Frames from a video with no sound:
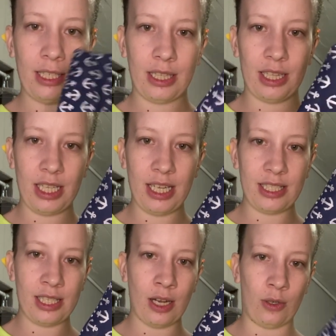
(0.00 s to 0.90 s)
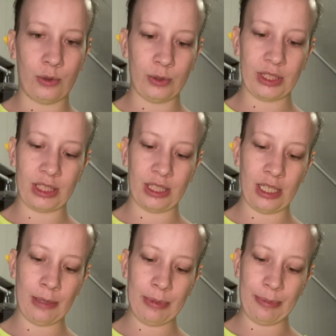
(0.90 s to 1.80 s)
This holds an
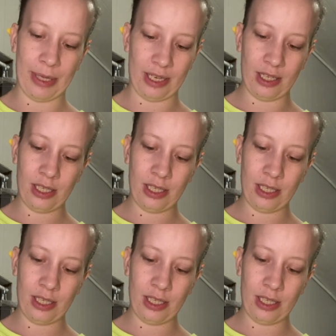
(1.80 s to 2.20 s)
EpiPen.